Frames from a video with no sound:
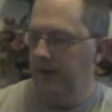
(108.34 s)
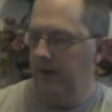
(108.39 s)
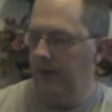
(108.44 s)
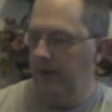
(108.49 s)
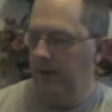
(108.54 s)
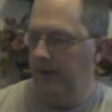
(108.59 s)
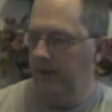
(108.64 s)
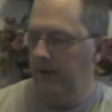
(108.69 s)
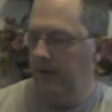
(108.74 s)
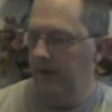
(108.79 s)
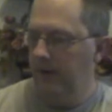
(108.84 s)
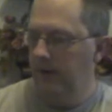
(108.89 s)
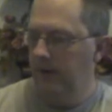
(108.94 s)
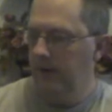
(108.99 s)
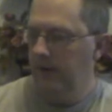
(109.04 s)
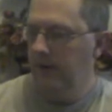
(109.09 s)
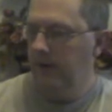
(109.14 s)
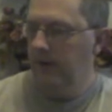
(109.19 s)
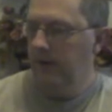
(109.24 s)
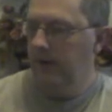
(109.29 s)
Kit.
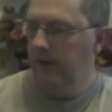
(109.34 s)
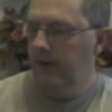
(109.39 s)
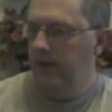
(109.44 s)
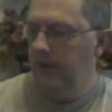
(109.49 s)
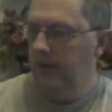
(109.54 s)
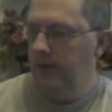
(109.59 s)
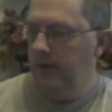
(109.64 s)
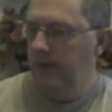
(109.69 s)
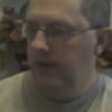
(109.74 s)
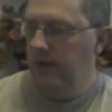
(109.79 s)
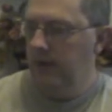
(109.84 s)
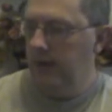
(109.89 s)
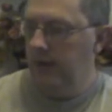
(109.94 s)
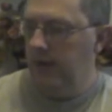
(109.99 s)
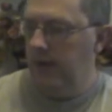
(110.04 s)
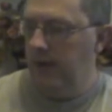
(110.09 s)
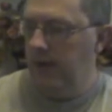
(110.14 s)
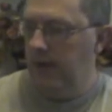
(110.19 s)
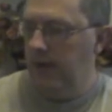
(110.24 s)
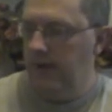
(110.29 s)

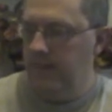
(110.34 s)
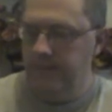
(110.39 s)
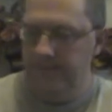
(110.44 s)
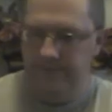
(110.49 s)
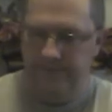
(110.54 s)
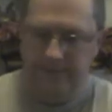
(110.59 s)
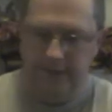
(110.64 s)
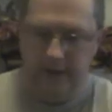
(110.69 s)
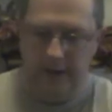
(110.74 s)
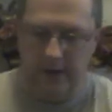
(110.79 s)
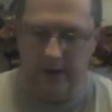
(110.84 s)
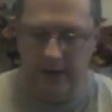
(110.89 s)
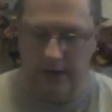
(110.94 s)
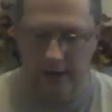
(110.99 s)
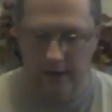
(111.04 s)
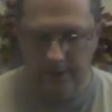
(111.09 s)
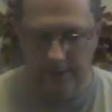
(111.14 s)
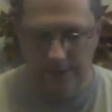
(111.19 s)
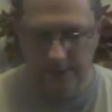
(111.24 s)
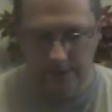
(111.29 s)
It
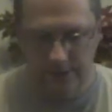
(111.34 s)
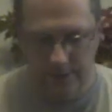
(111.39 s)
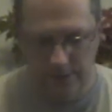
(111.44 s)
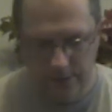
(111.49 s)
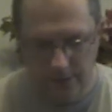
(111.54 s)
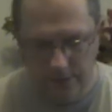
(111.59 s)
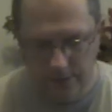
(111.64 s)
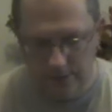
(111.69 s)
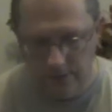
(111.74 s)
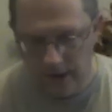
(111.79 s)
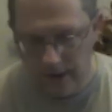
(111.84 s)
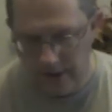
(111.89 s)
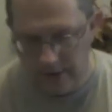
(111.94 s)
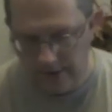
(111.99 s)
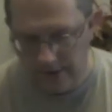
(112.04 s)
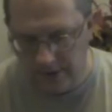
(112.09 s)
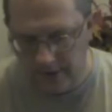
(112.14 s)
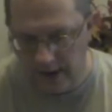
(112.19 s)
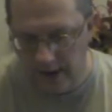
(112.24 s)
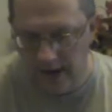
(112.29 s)
comes
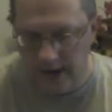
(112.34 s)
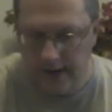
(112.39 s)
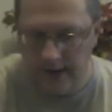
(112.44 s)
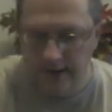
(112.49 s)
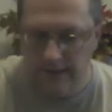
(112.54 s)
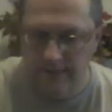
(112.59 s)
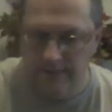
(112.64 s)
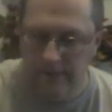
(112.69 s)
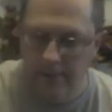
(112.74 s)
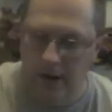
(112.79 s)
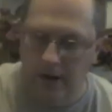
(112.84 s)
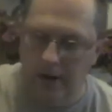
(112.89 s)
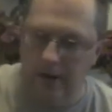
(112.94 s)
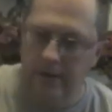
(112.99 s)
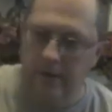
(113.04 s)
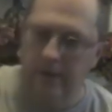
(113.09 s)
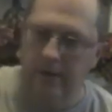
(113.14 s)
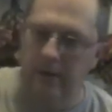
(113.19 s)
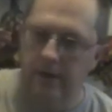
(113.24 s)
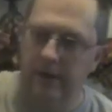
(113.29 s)
with a
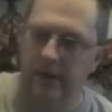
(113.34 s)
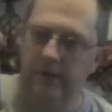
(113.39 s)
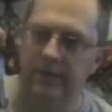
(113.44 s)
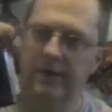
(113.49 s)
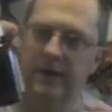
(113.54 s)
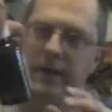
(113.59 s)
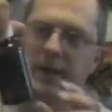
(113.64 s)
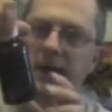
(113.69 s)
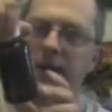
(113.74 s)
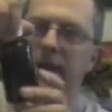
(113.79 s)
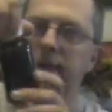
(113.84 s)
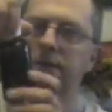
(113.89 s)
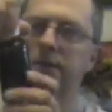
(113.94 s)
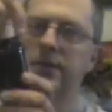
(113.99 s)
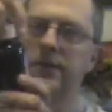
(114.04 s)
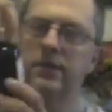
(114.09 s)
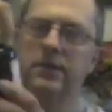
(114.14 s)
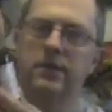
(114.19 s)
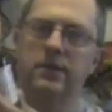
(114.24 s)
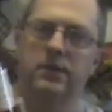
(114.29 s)
bottle of, I
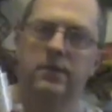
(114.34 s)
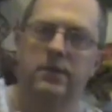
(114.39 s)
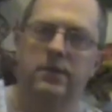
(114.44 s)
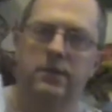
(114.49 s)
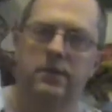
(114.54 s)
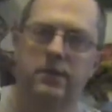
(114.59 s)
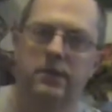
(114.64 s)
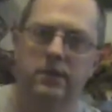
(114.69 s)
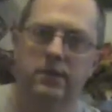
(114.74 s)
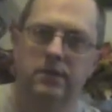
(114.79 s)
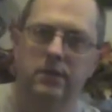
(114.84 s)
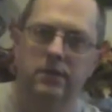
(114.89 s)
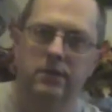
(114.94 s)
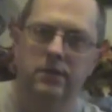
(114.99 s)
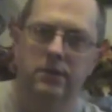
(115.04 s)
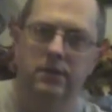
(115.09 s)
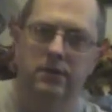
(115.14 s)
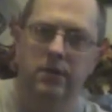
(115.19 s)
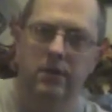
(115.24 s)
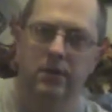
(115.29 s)
guess,
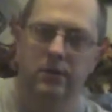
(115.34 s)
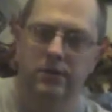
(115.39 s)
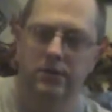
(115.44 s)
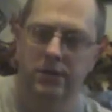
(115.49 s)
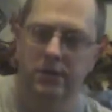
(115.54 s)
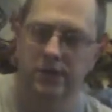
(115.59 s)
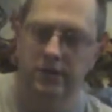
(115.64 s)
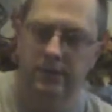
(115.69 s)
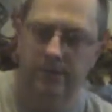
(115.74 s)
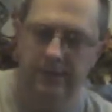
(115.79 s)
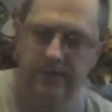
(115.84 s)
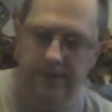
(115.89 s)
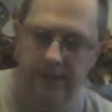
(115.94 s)
the solution